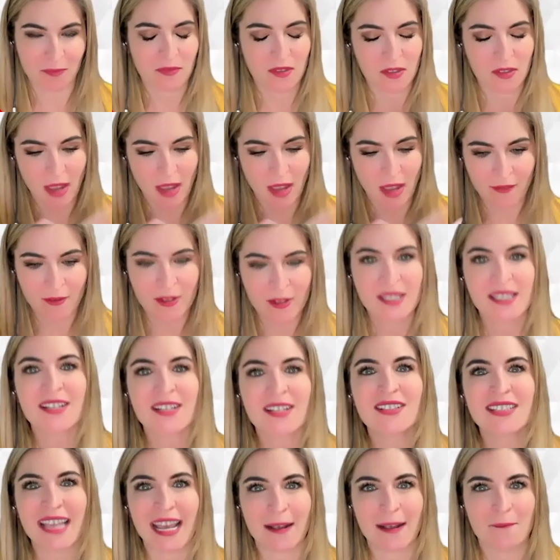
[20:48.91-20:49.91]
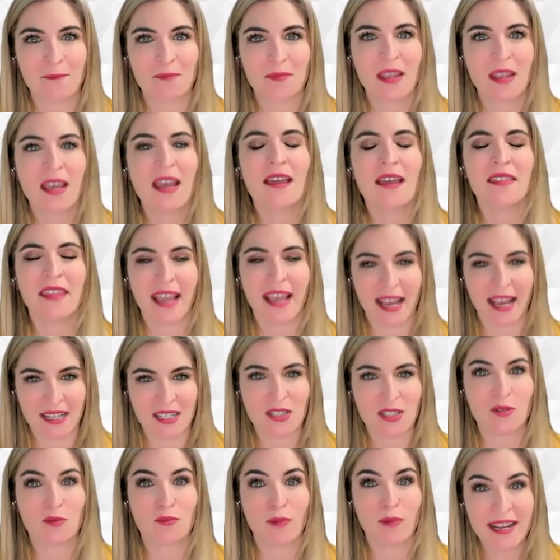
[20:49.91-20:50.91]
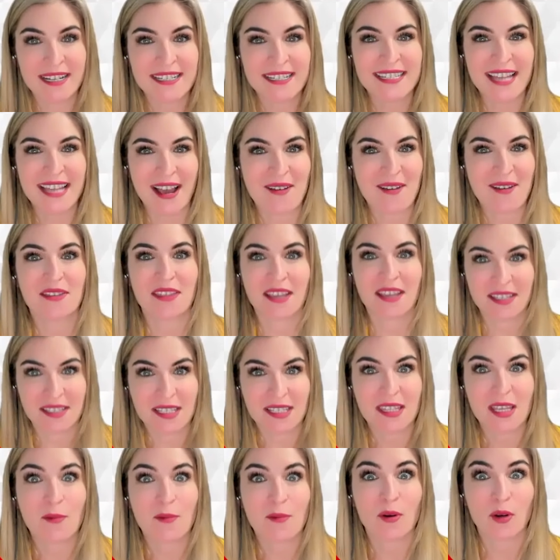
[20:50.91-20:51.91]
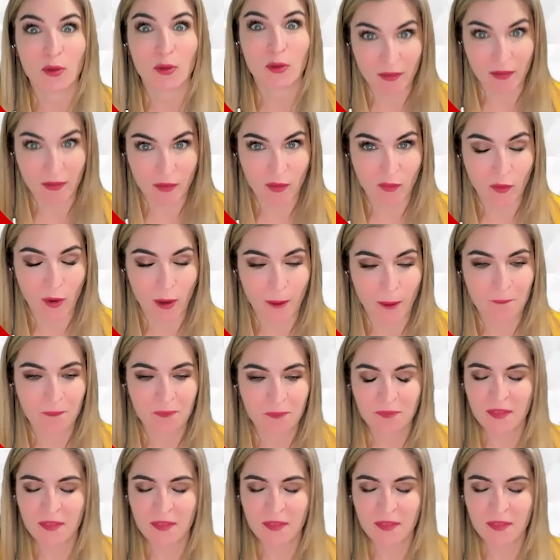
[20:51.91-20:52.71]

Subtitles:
So every single day, they had to write down things that they were grateful for.